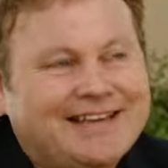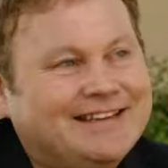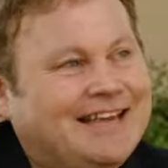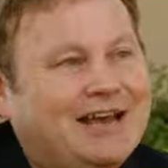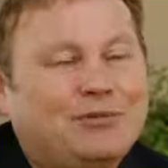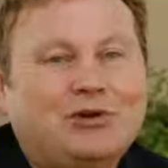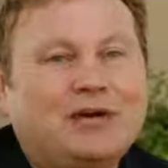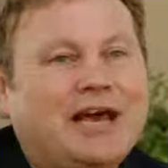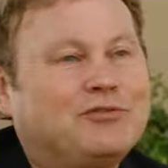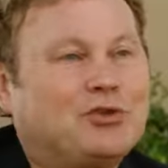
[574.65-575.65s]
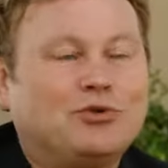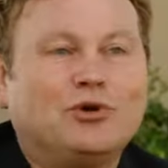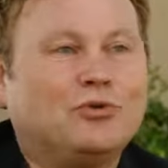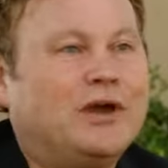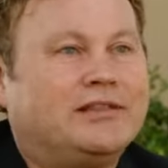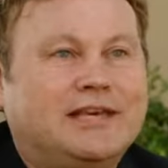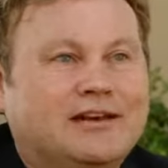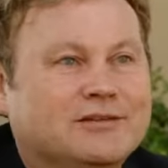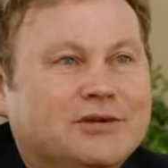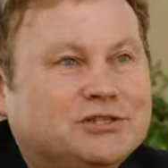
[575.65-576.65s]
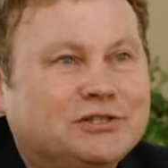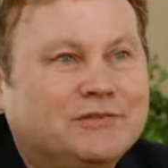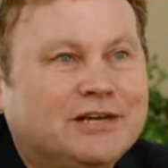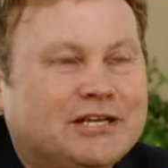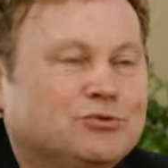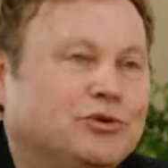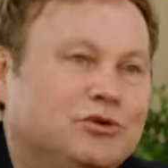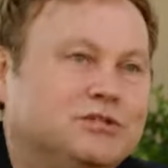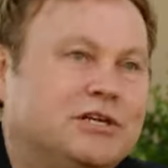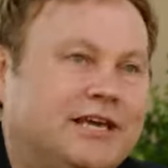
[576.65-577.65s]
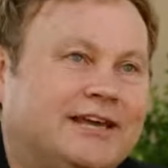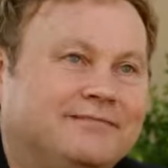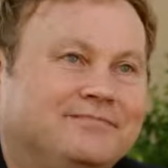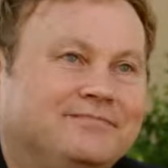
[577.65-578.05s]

And we don't have to throw it away at the end of the mission, because we'll use it again.